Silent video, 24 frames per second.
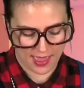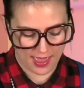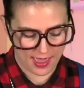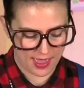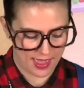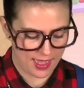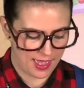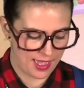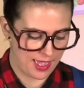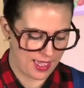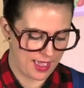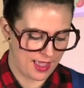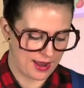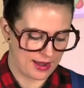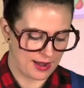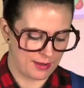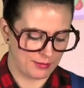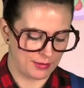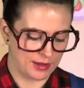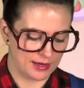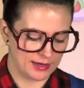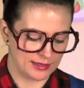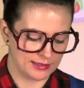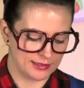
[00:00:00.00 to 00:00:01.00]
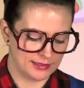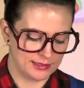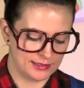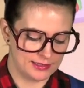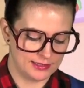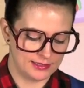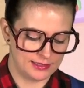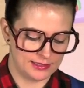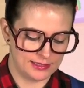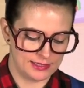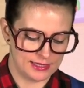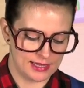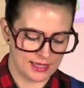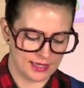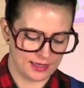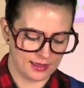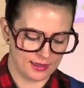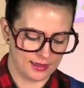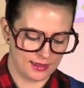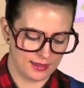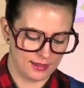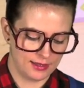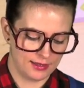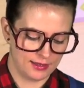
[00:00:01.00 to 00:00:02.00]
And I'm gonna stick
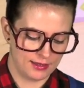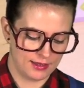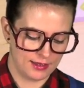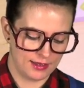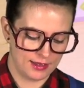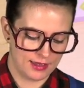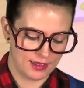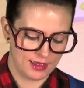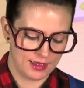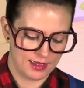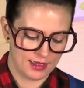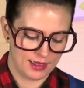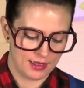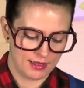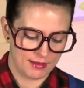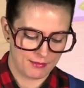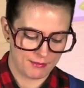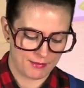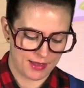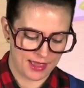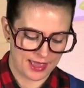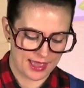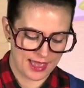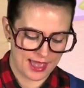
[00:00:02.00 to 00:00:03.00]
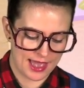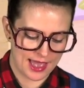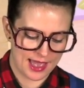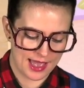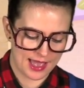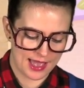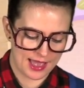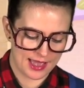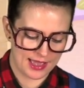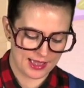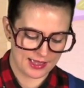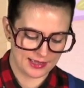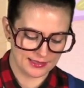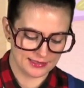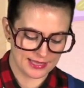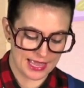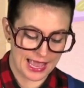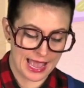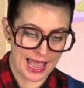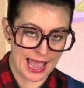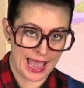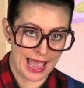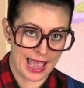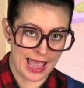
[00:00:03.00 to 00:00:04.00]
my eyes.
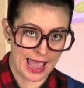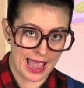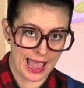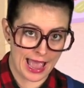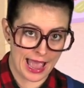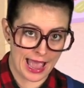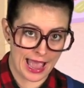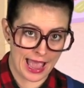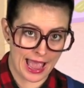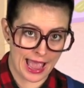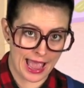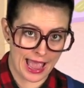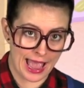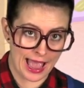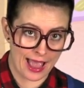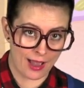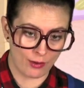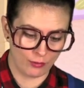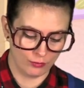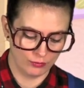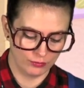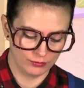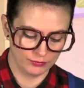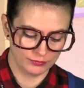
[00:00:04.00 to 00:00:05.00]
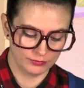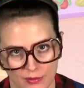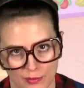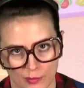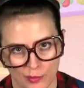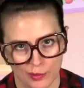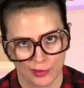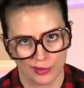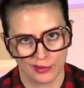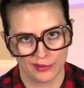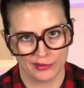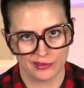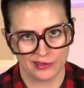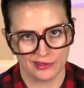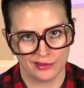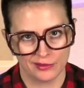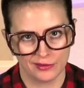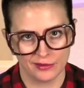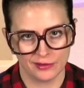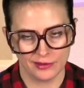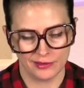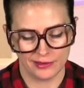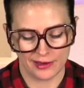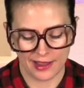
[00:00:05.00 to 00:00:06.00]
Ow! We're looking
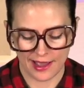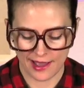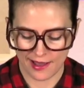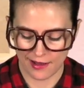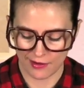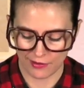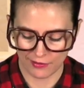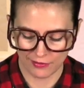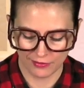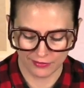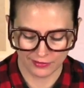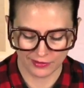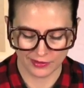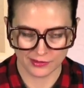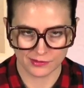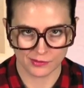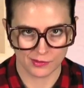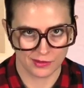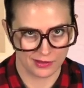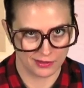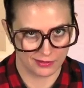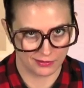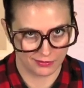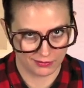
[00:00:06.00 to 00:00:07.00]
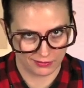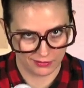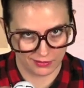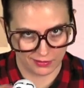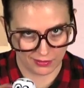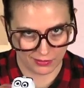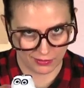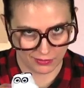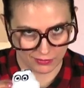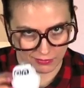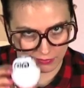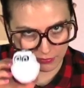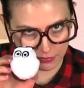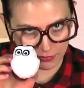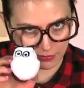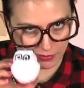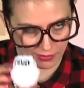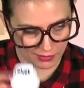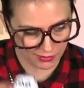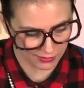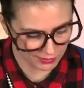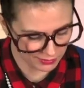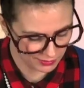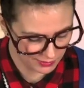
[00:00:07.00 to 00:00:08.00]
good now, because we can, you know,
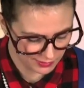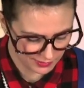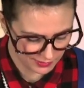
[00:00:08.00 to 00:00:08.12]
look.